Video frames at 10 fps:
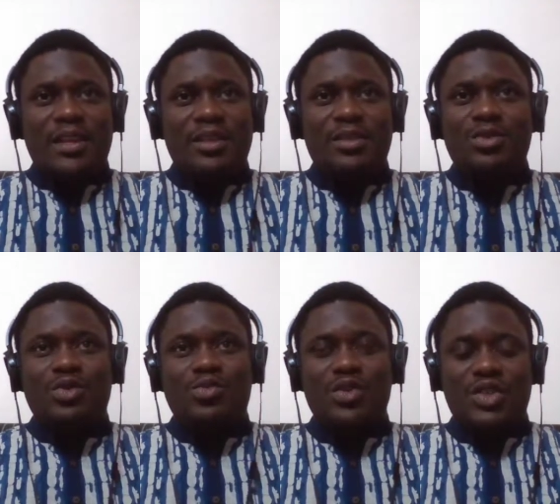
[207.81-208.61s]
that
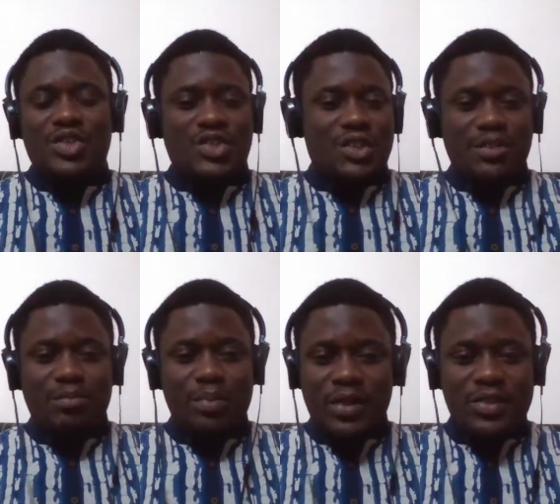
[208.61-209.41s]
is rich
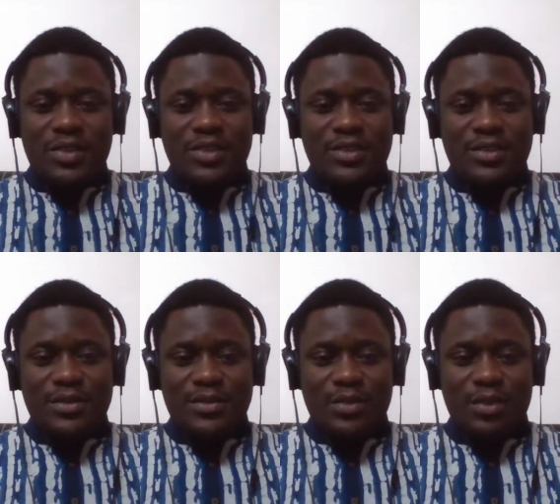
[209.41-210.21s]
and
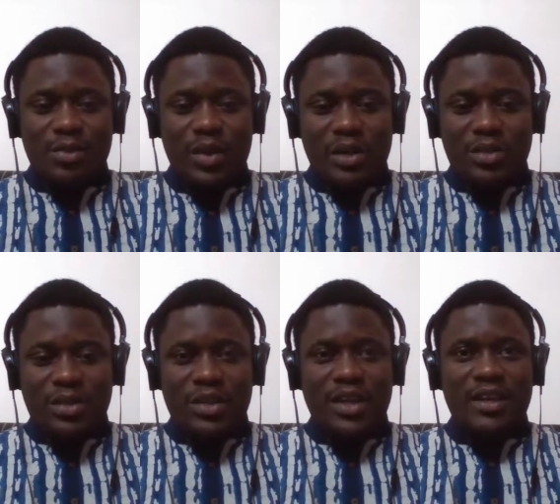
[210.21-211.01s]
abundant with
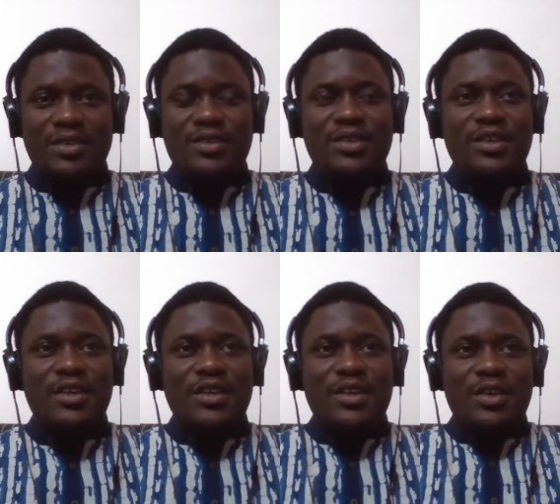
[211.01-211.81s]
wealth and
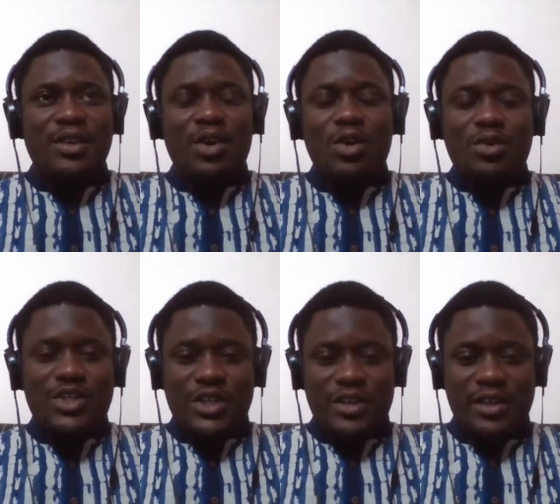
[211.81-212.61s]

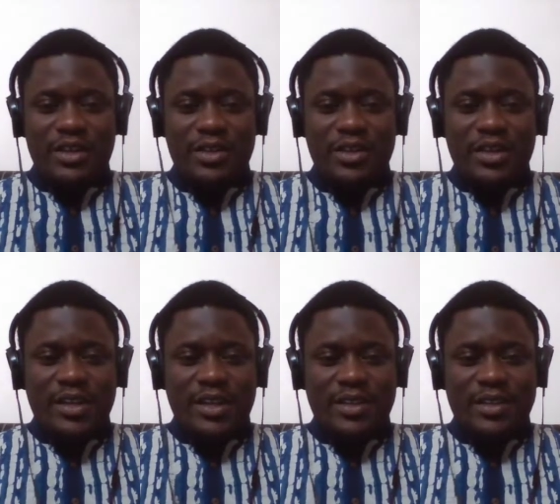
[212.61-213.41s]
culture and
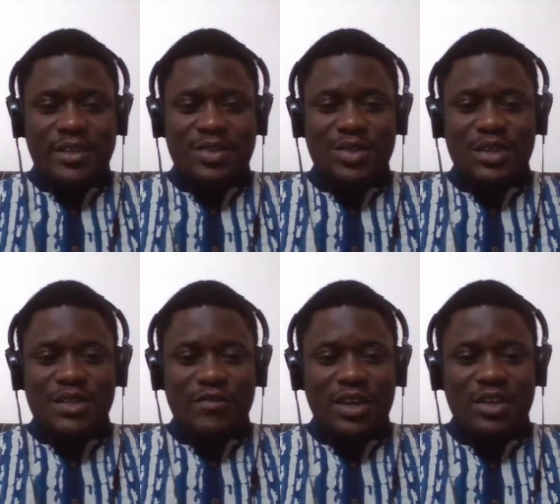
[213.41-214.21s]
learning and
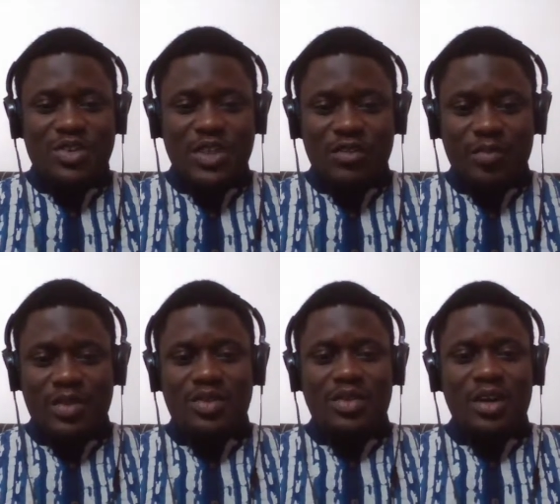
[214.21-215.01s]
scientific
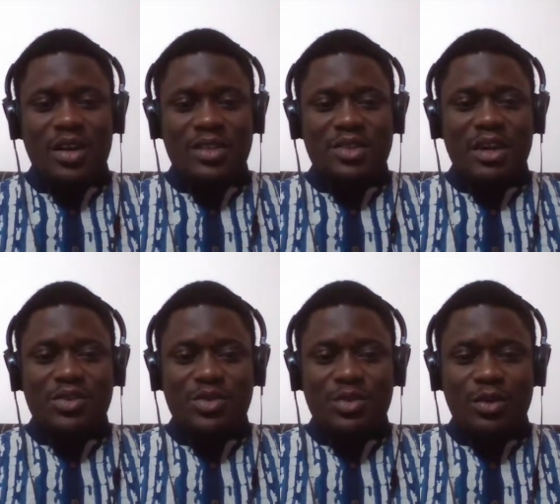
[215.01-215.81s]
achievements and
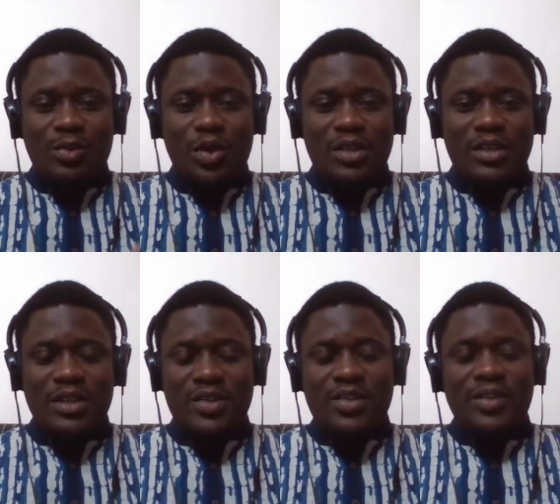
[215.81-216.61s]
architectural
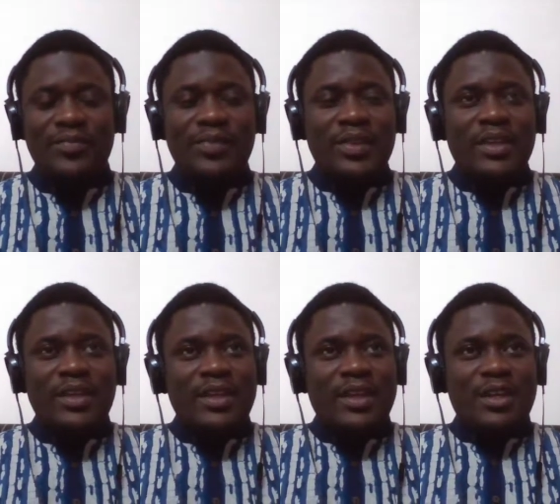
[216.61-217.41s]
wonders.
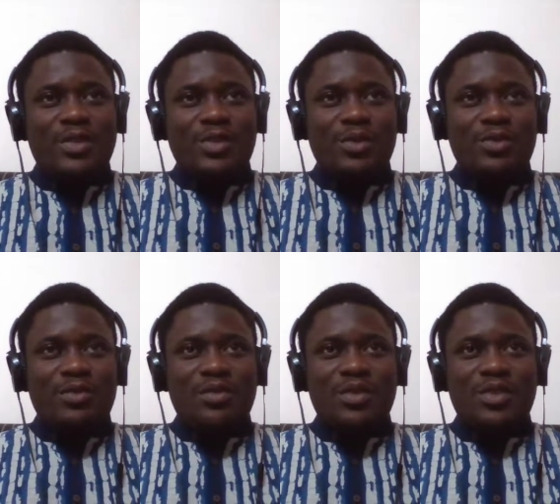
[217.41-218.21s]
It's
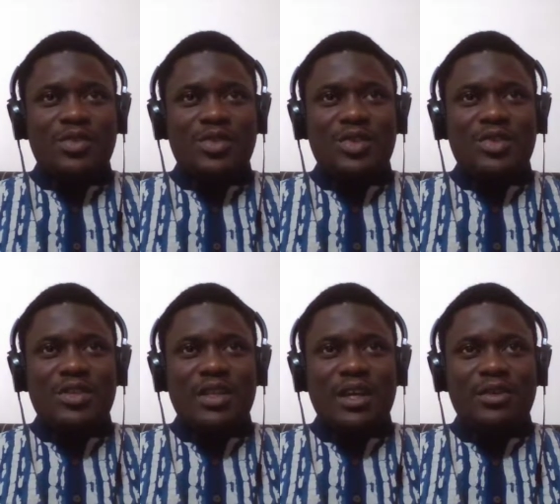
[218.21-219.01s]
a, it's a
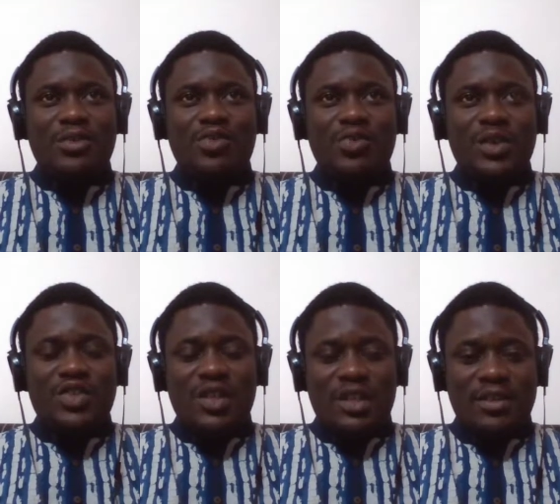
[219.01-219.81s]
city that is
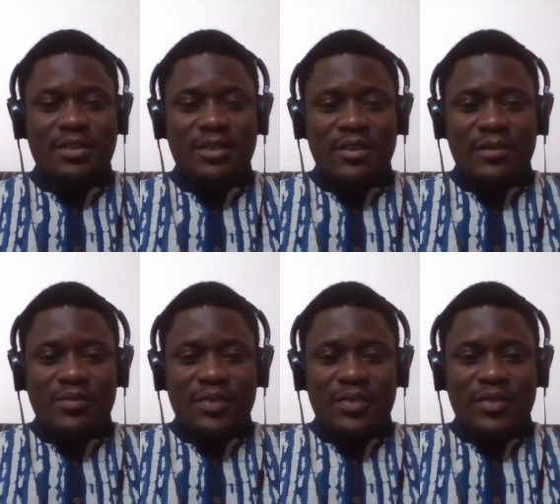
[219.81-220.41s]
rich in,